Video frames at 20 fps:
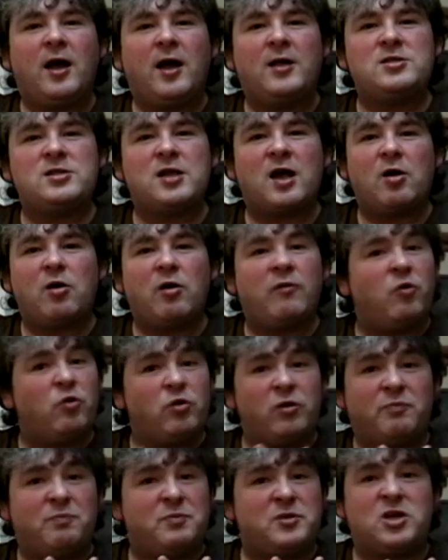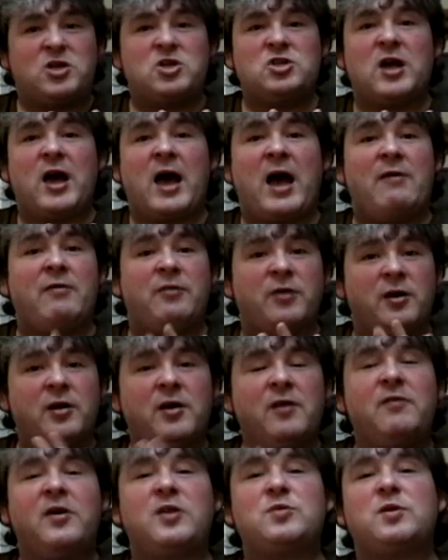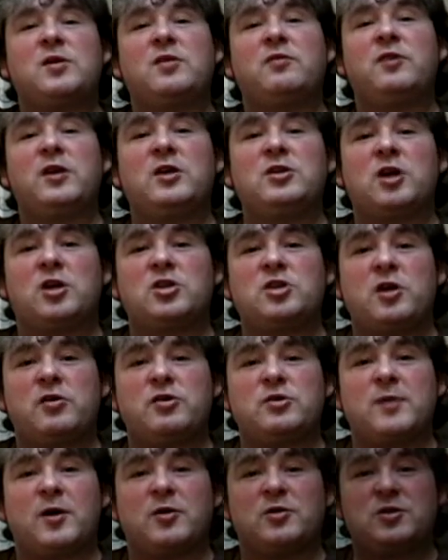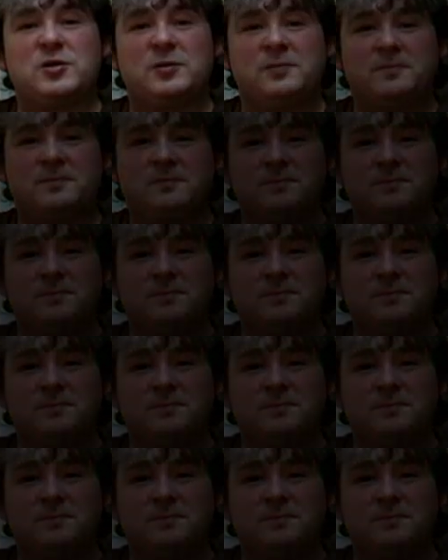And so of all the possessions I have, that's one of the things I cherish most.